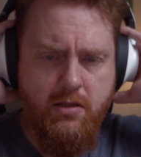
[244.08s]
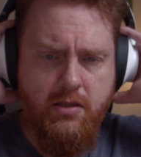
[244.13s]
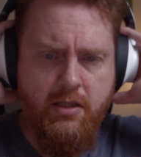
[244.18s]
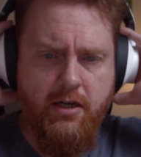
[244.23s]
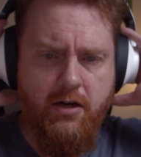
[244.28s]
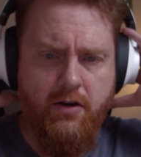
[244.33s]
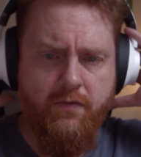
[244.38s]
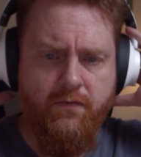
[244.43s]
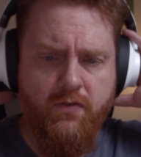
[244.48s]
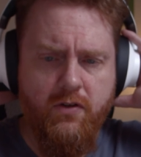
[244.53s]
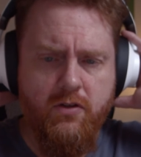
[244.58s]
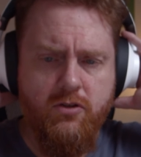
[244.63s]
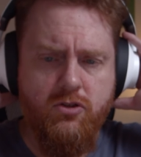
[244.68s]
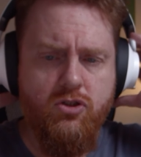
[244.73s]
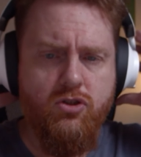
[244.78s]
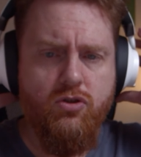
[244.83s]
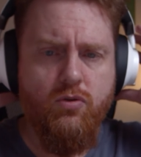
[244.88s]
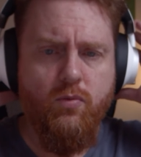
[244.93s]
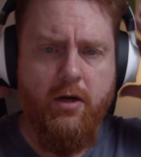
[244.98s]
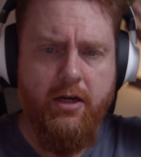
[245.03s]
They don't feel
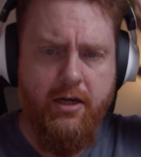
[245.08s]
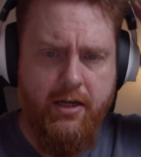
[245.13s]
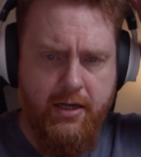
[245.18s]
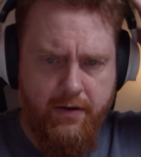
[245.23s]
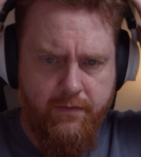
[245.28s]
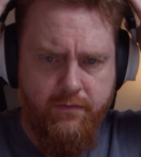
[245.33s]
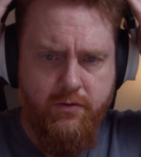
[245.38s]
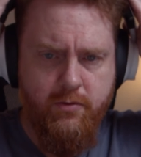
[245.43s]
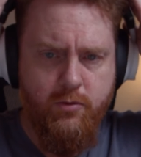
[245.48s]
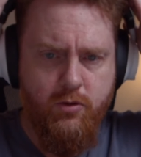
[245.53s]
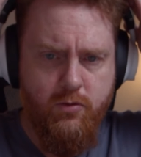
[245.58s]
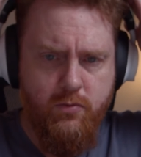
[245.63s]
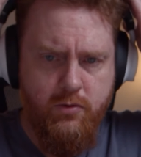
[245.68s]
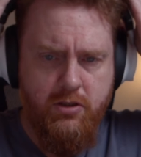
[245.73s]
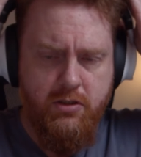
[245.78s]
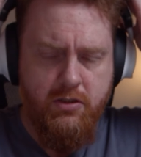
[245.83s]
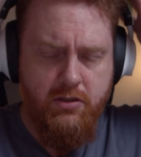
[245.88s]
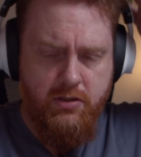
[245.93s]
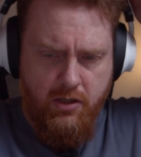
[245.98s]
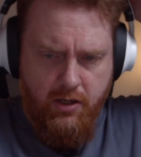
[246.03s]
too uncomfortable,
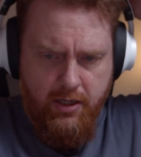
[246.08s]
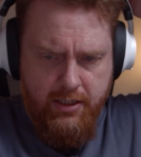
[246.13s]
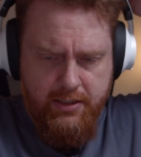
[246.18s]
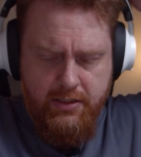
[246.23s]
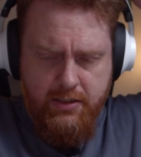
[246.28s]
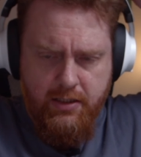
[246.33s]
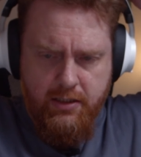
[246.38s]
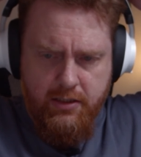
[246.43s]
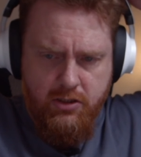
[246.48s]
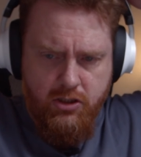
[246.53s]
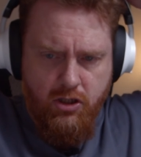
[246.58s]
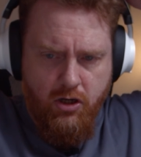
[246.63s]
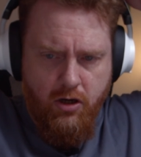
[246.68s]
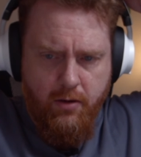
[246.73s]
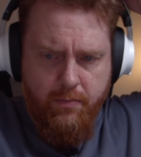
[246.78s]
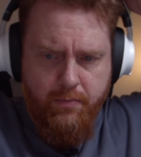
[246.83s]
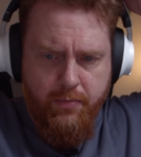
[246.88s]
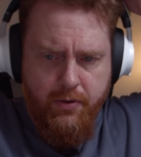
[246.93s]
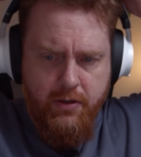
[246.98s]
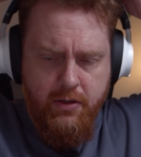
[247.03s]
which is nice. The
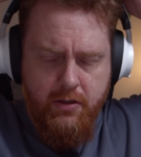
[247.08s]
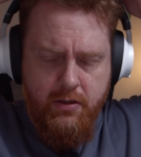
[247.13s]
top